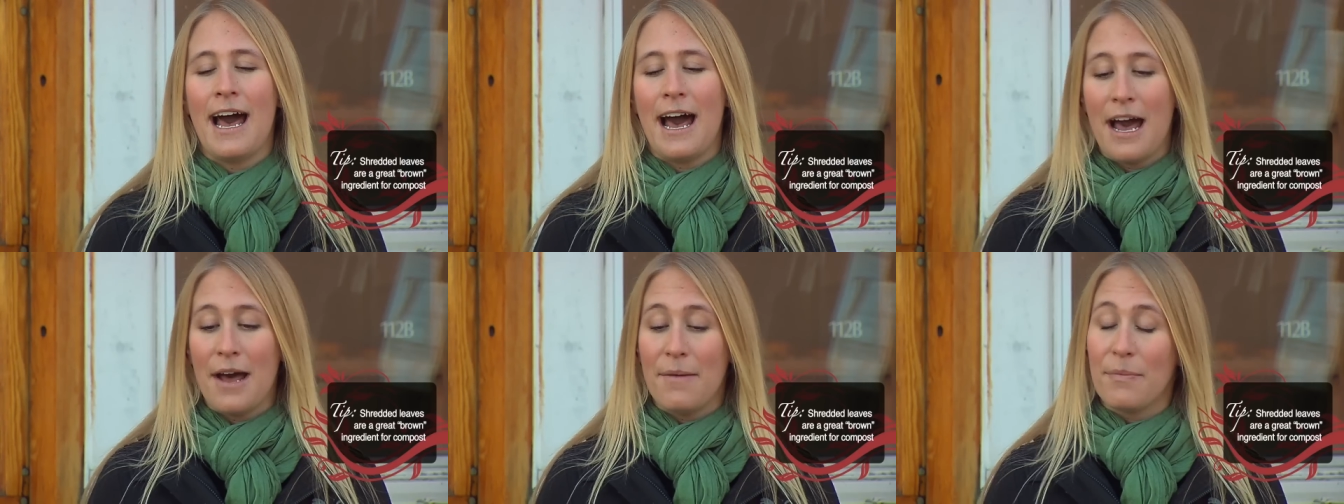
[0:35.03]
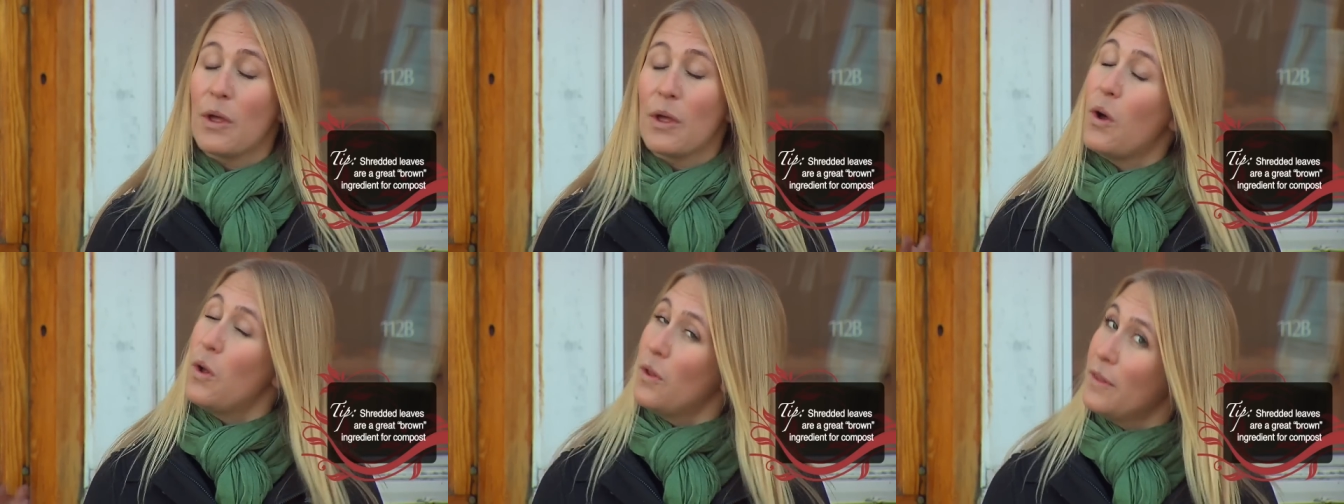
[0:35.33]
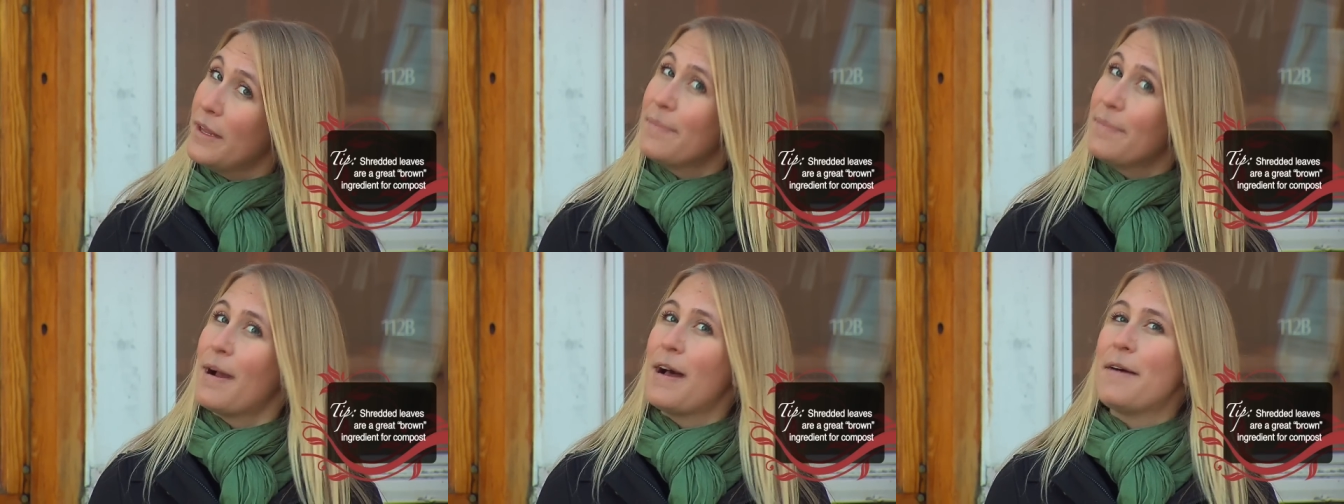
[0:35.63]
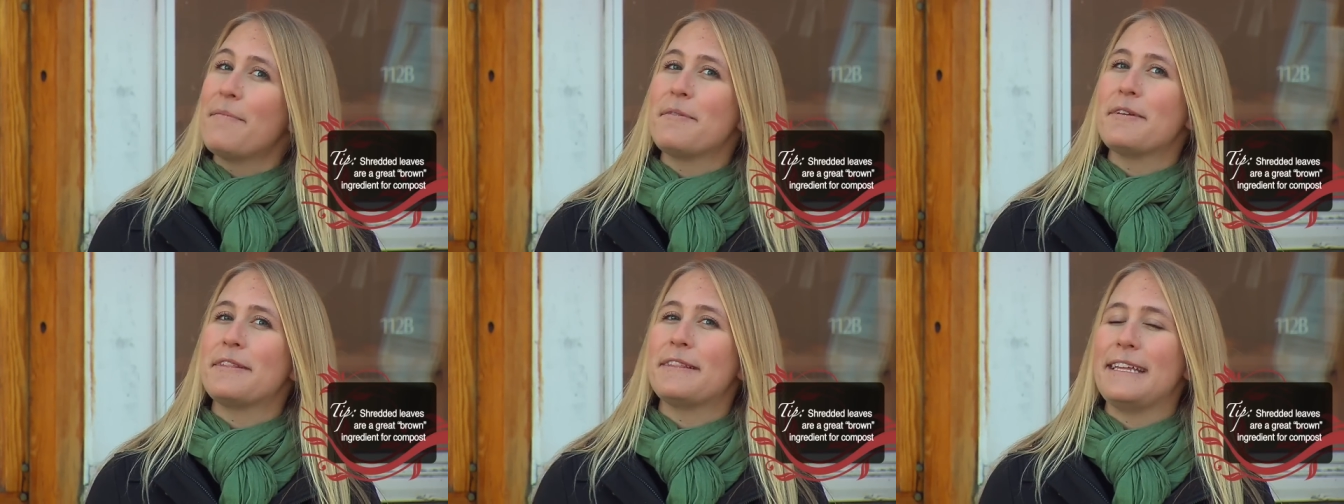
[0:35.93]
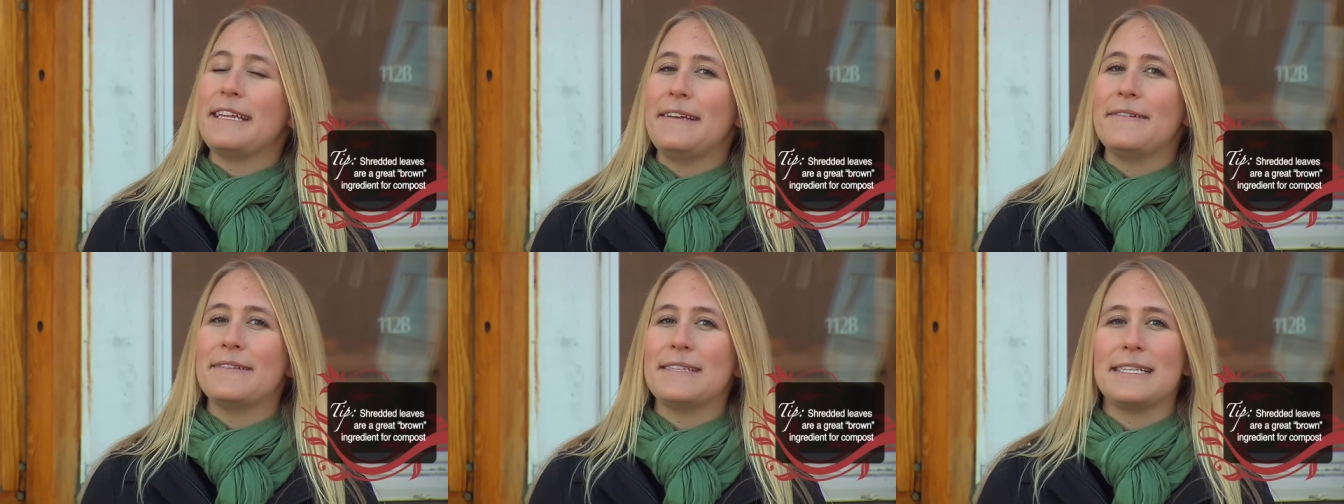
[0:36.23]
The only problem with
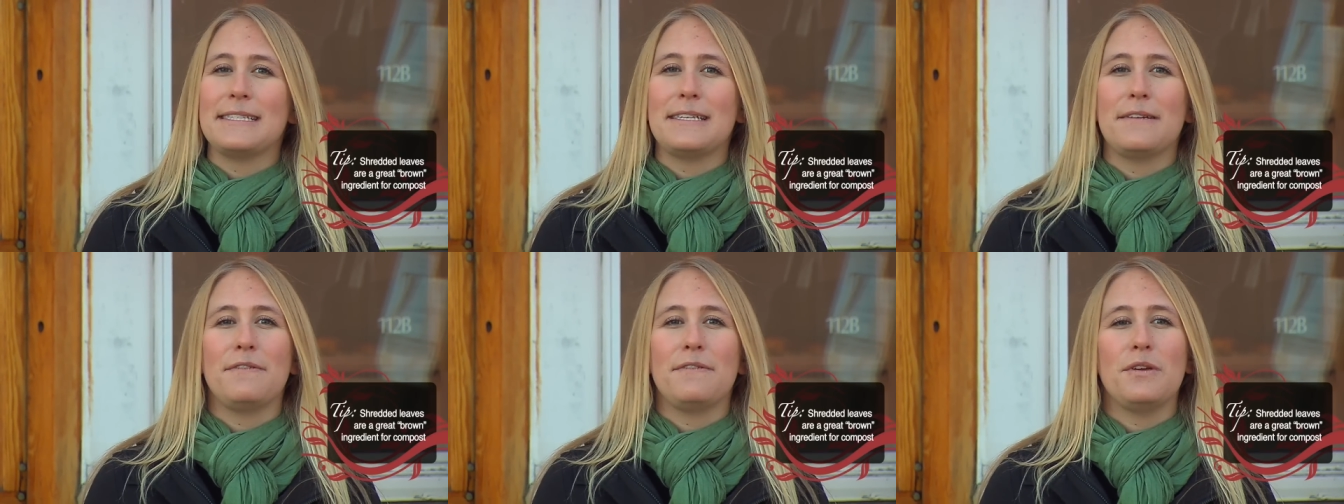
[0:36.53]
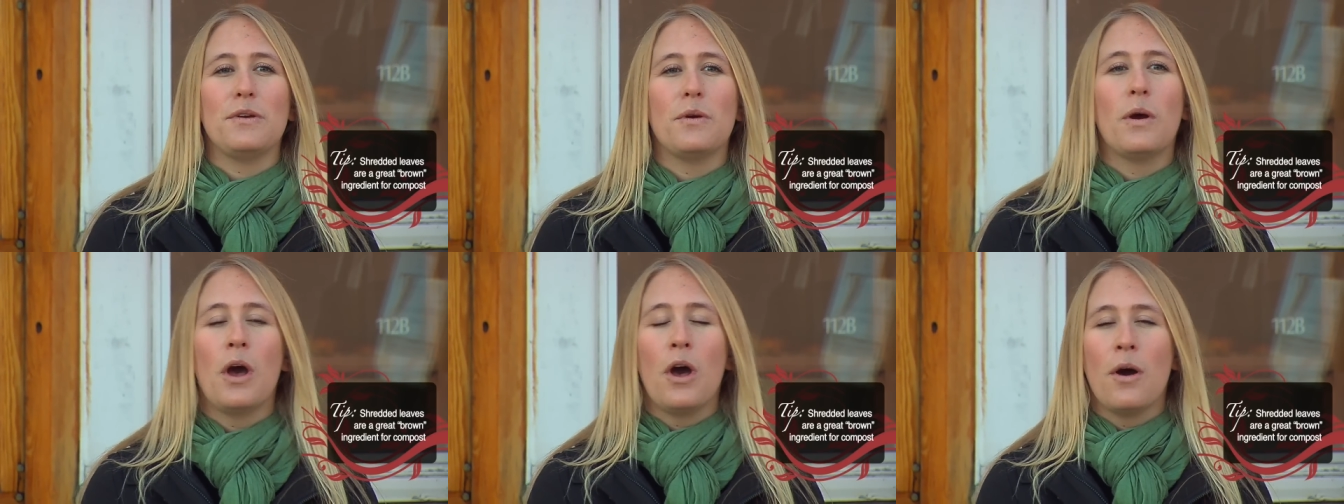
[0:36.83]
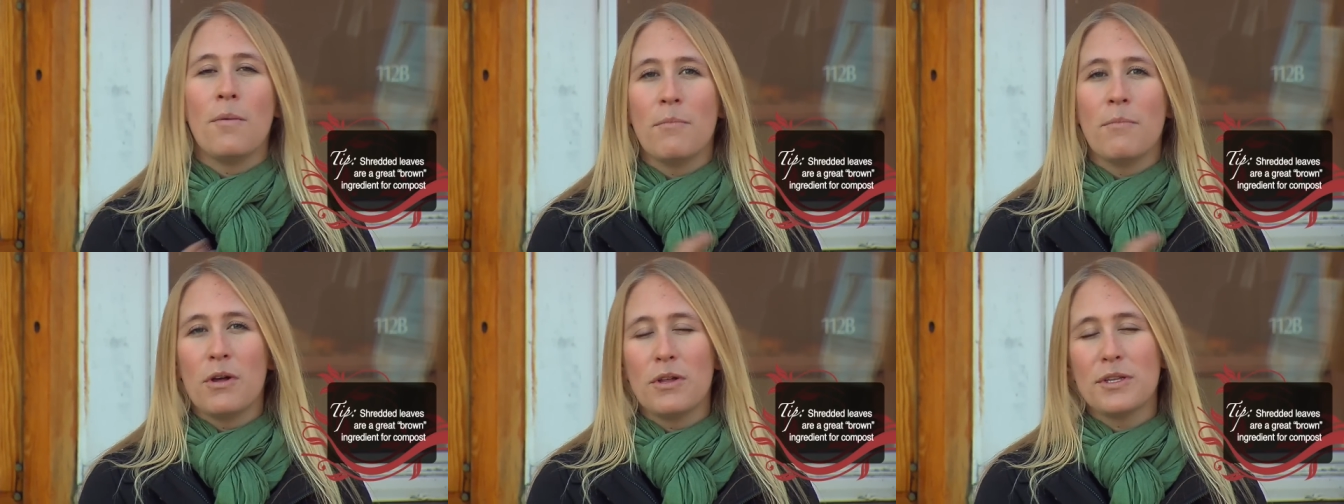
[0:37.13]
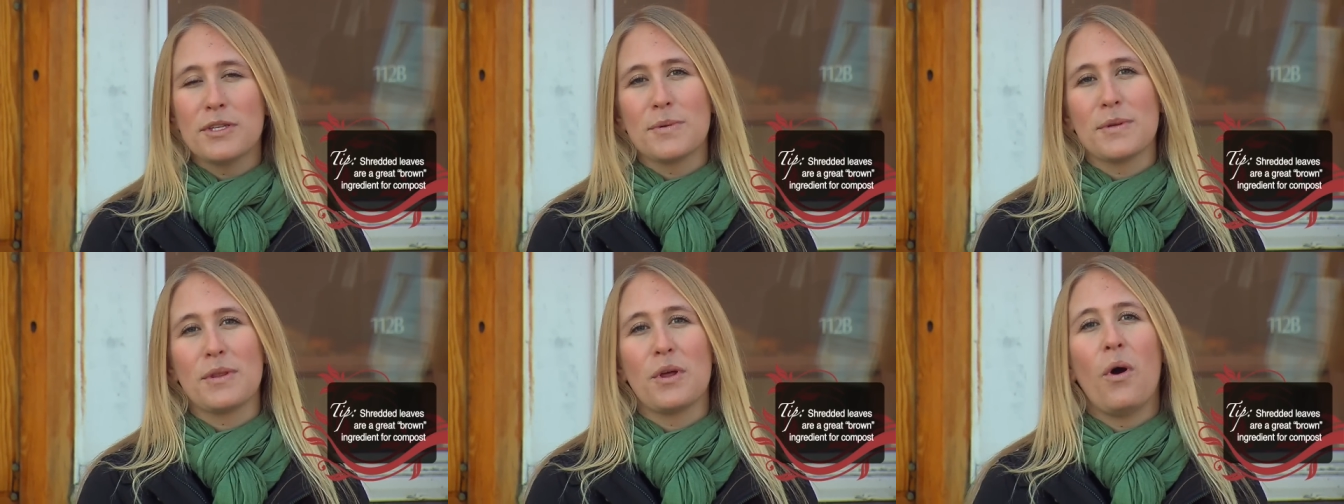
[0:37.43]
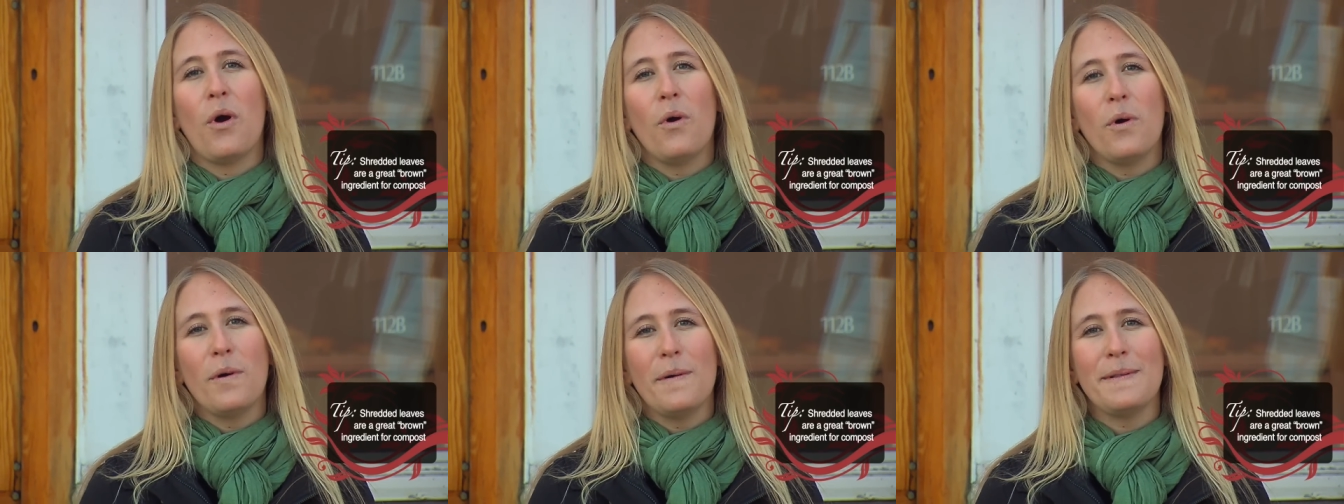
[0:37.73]
leaves is if you mulch with
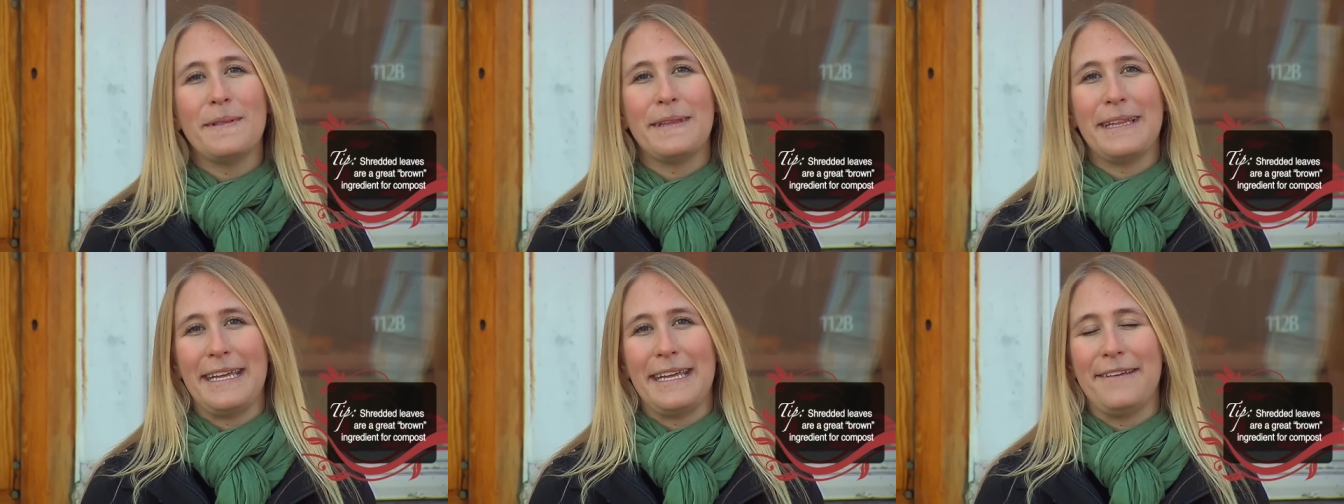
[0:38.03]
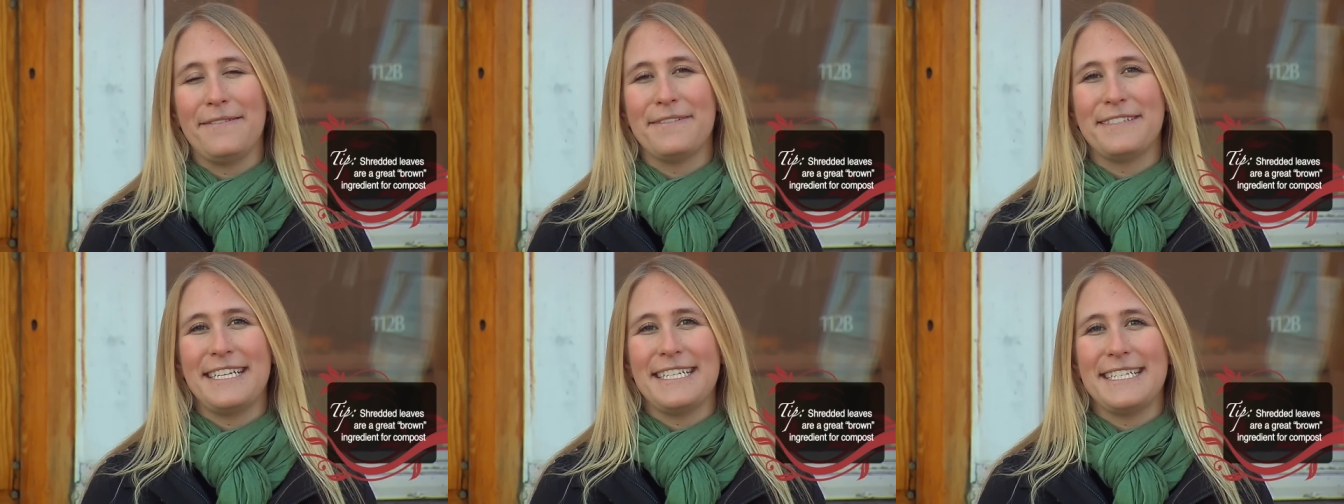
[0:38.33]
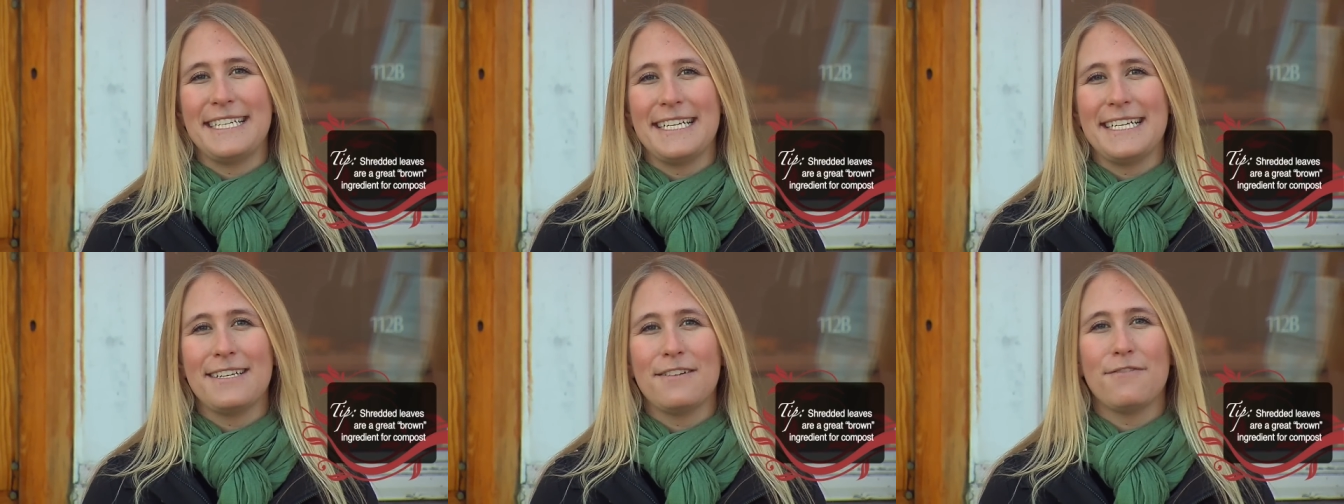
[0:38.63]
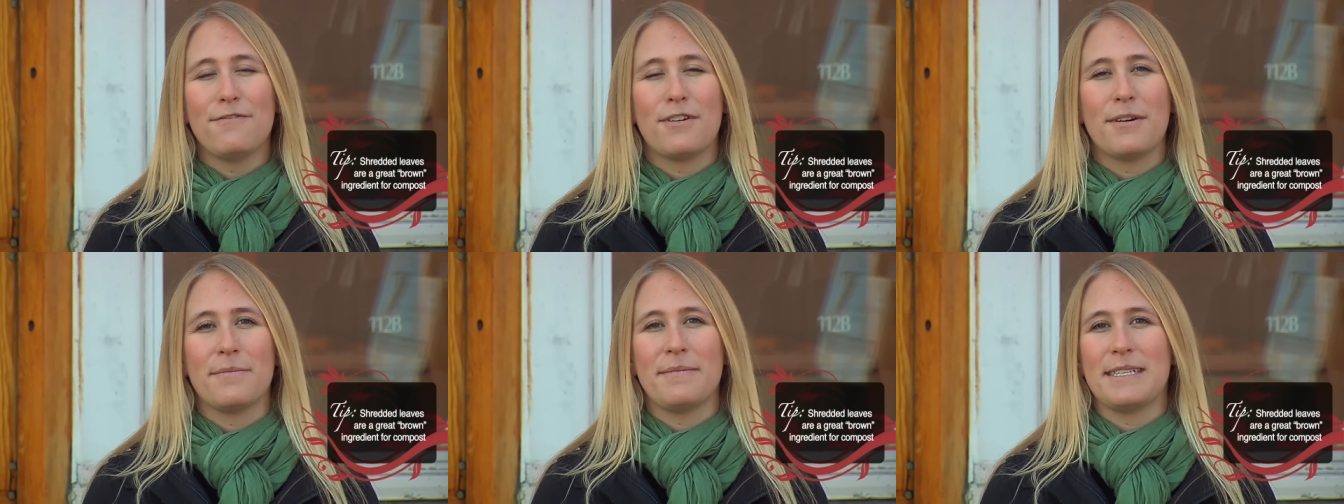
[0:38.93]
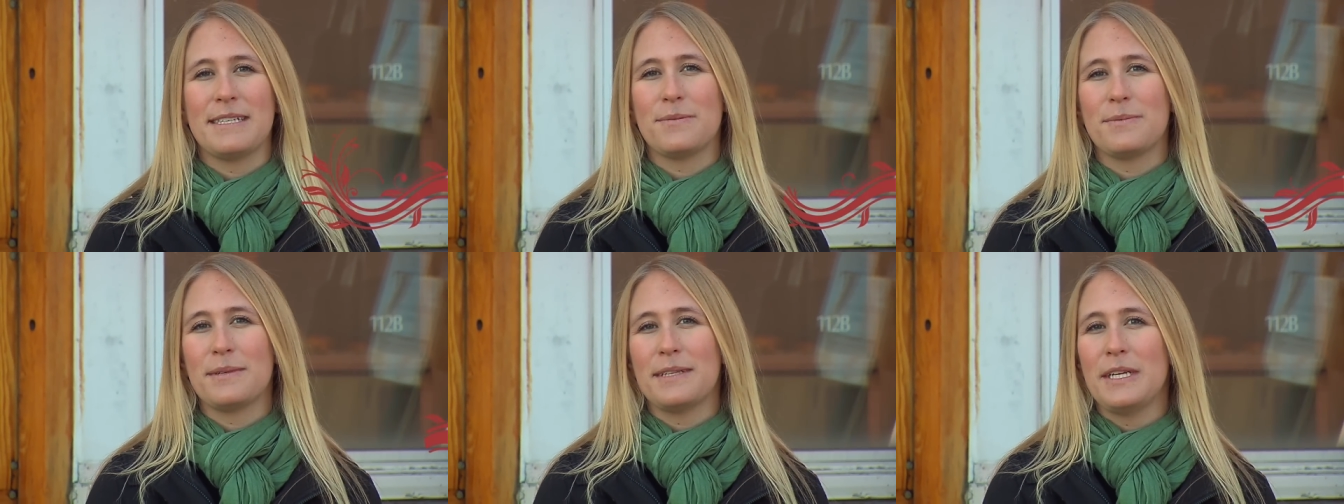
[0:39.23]
whole leaves, they tend to form this